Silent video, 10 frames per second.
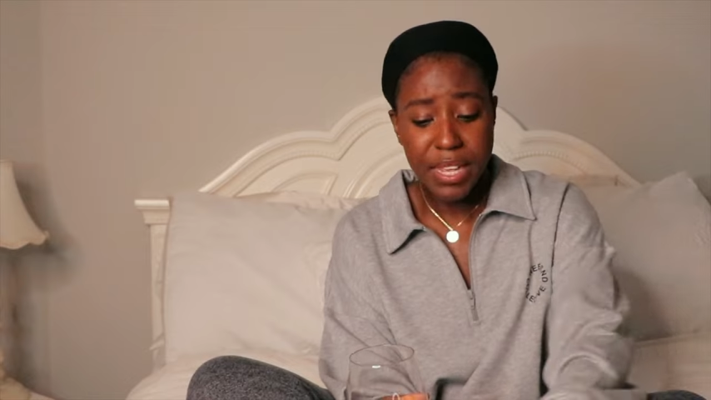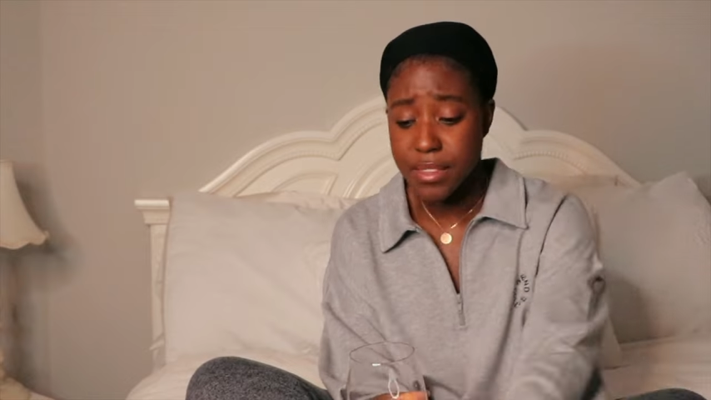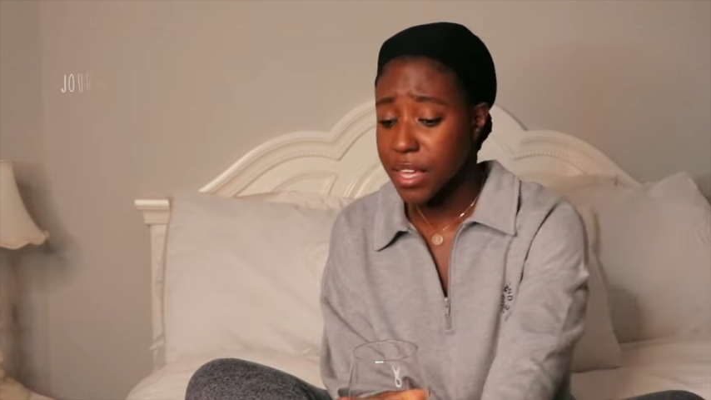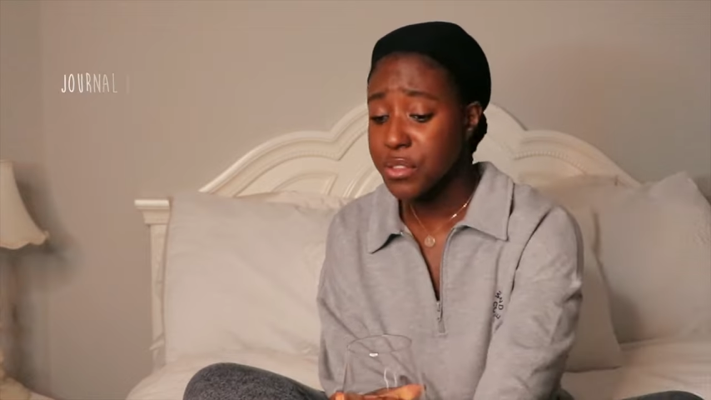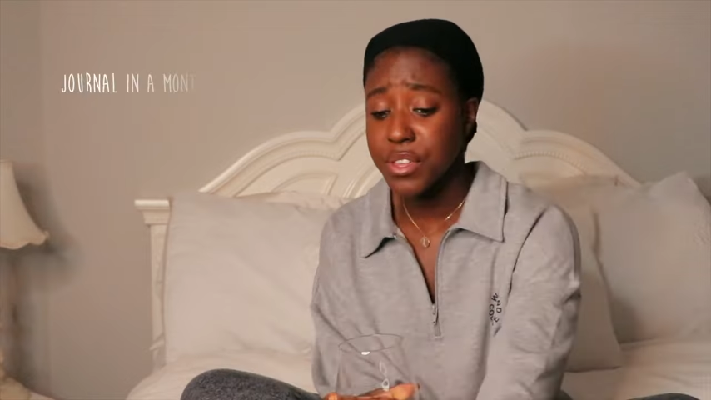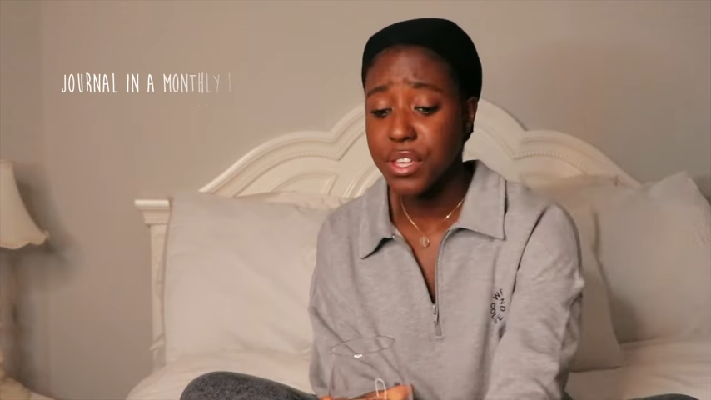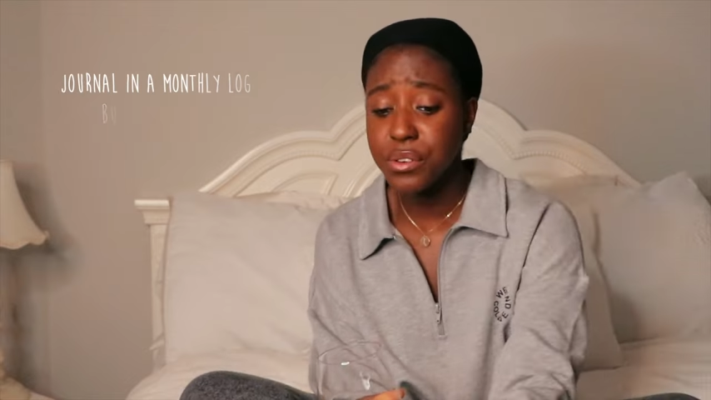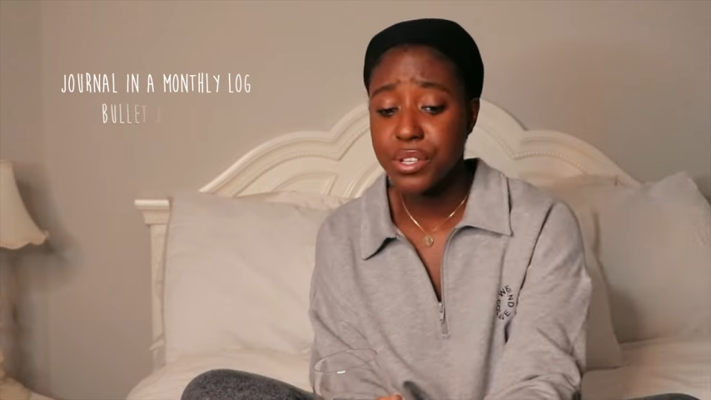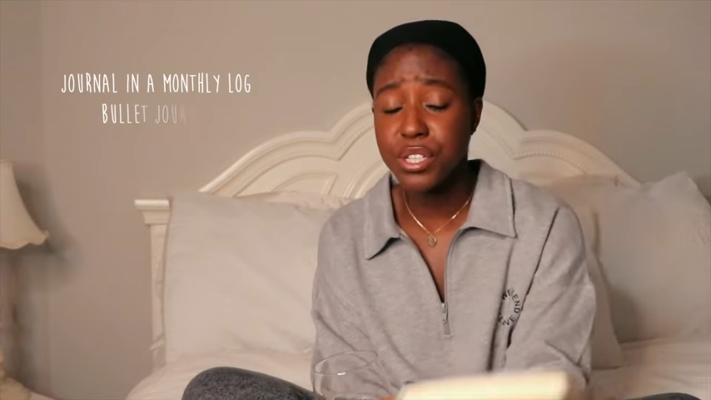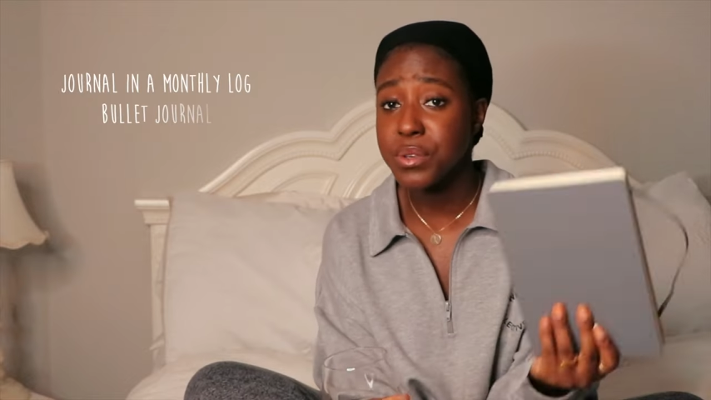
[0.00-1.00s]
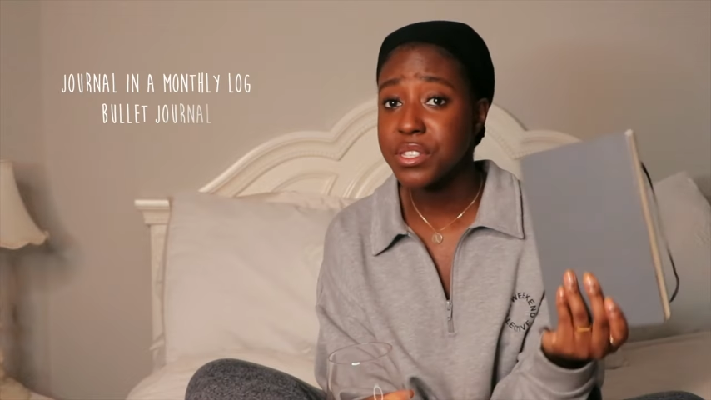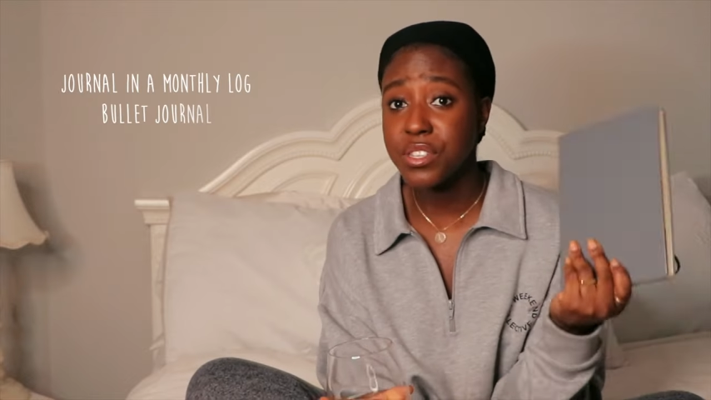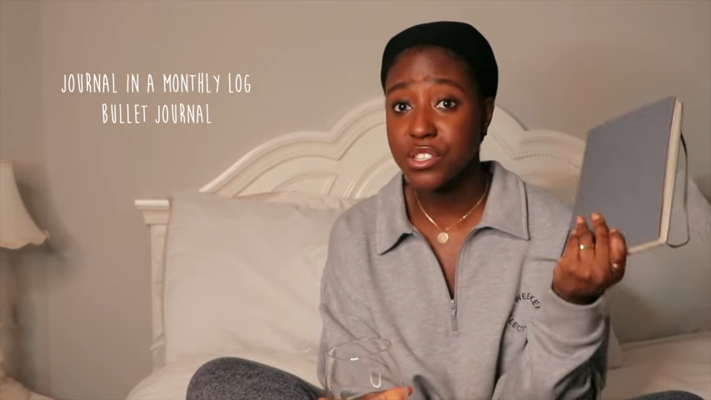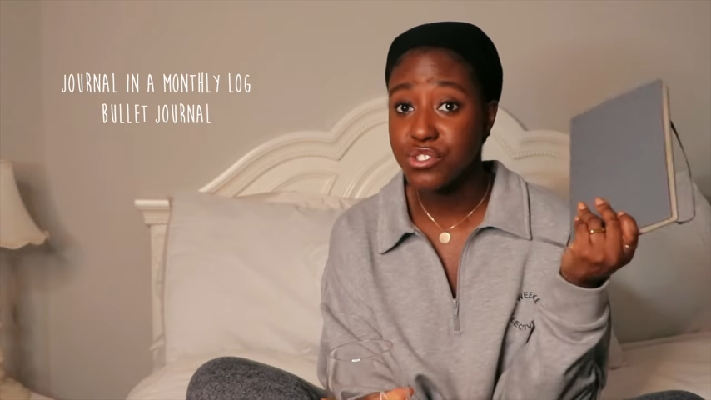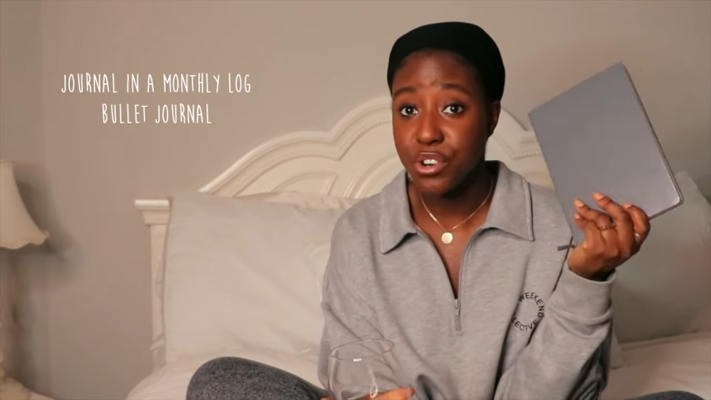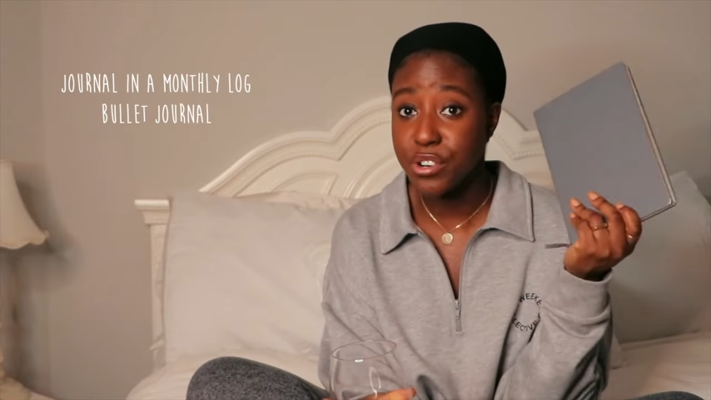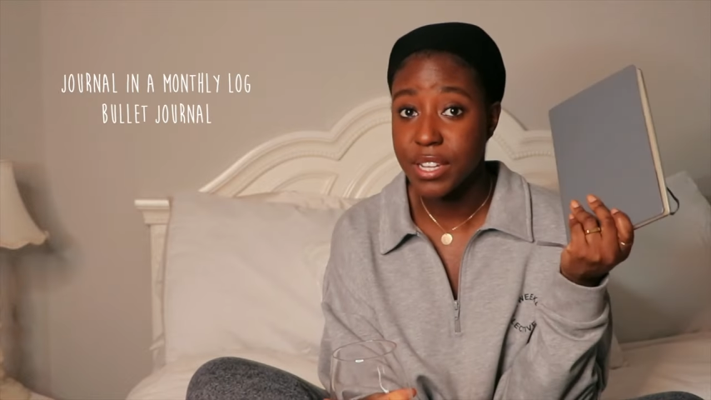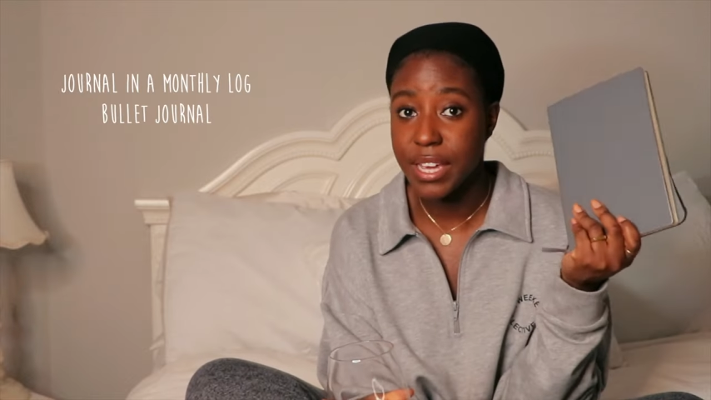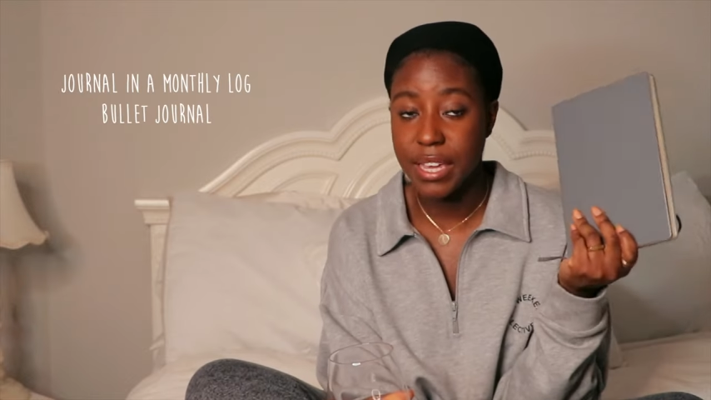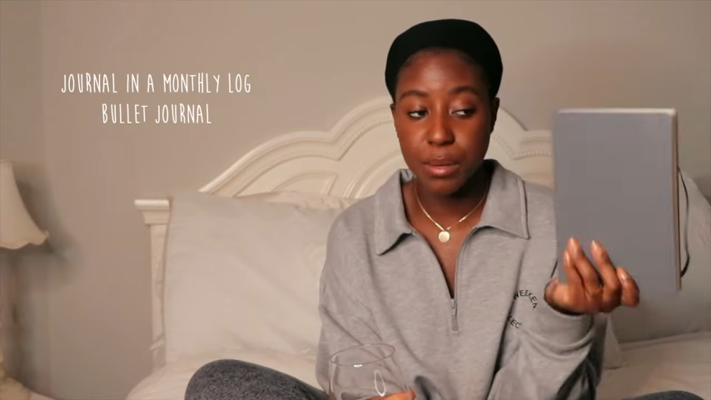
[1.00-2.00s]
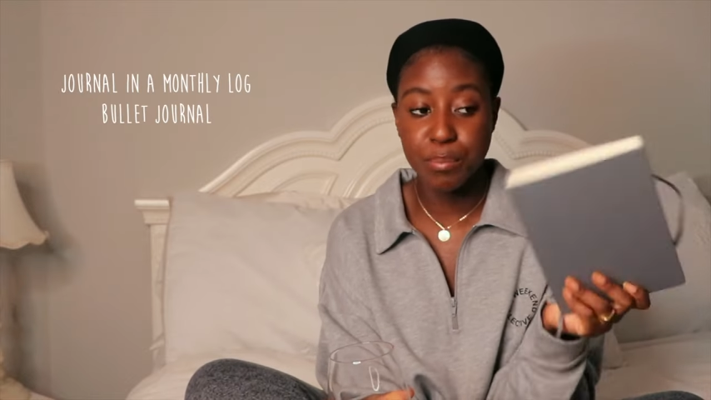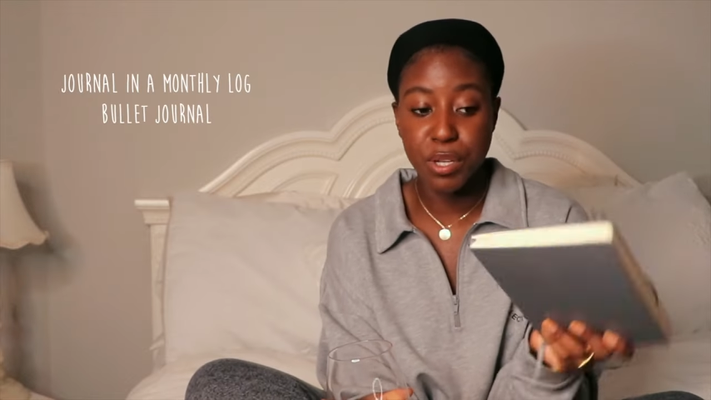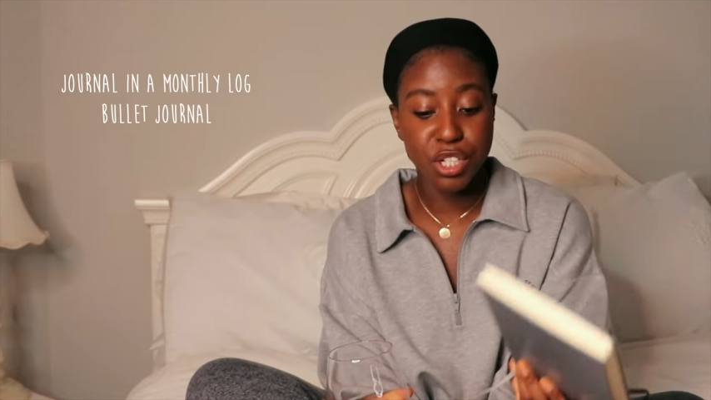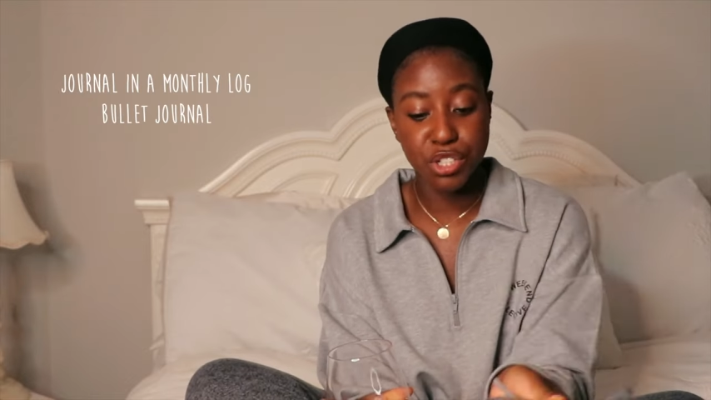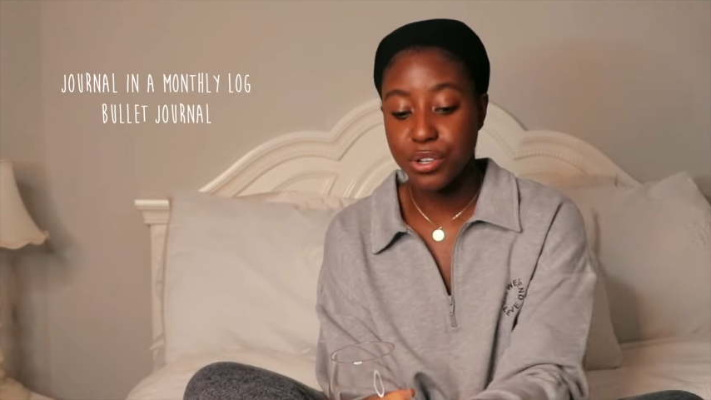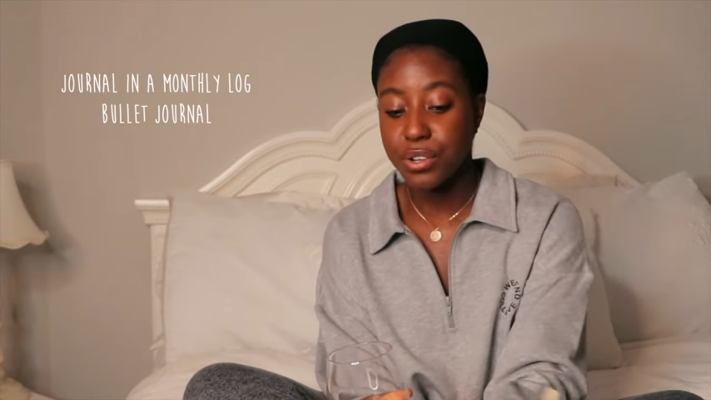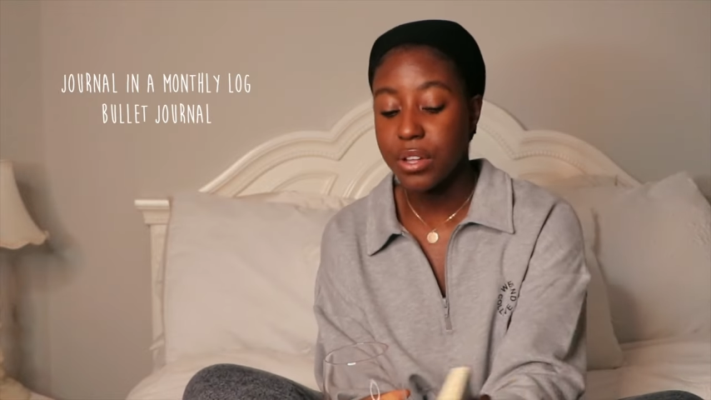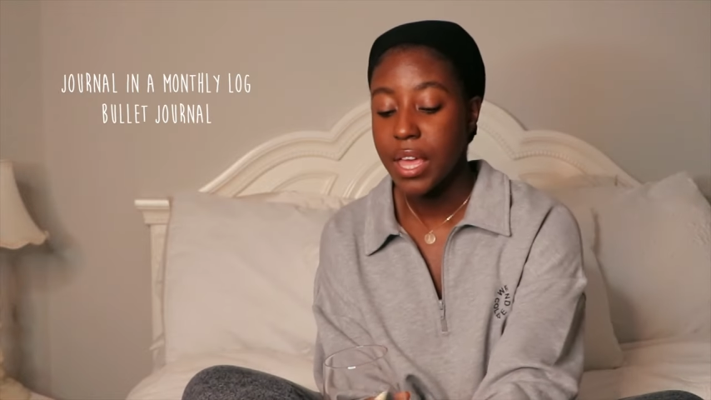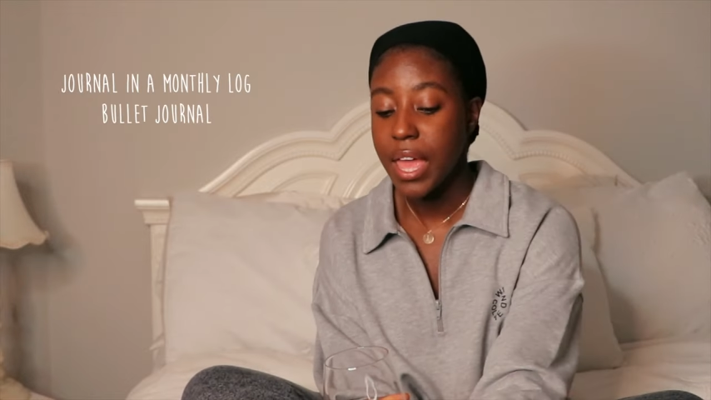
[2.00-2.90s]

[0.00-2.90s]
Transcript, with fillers: The other thing you can do is, is journal it in a bullet journal.